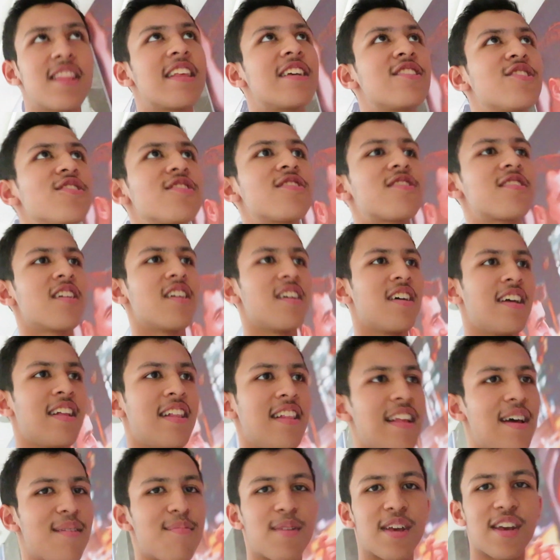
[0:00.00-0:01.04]
They just
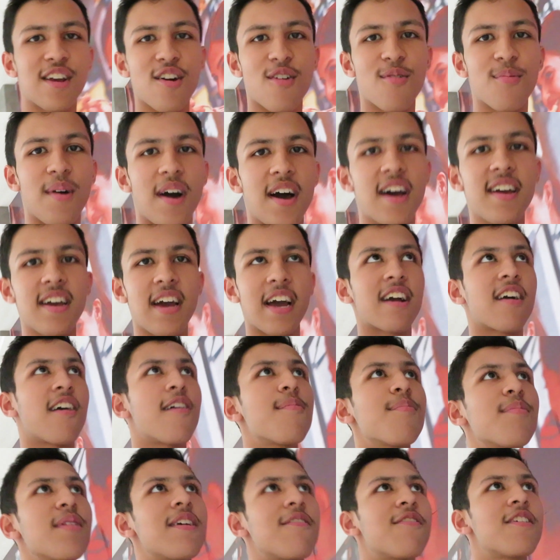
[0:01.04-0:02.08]
let me go by. I
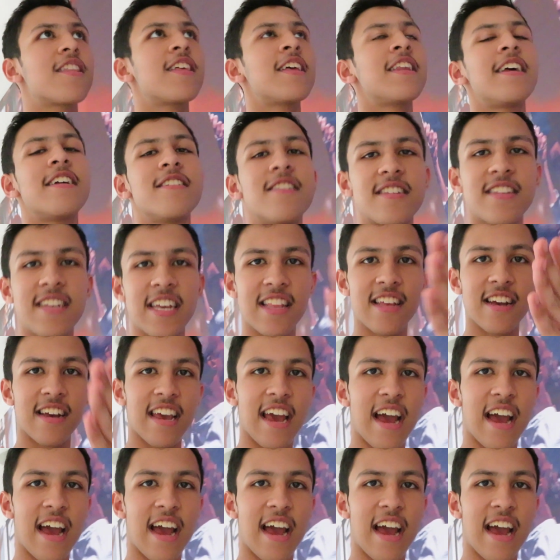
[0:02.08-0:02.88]
can't believe it, they didn't see the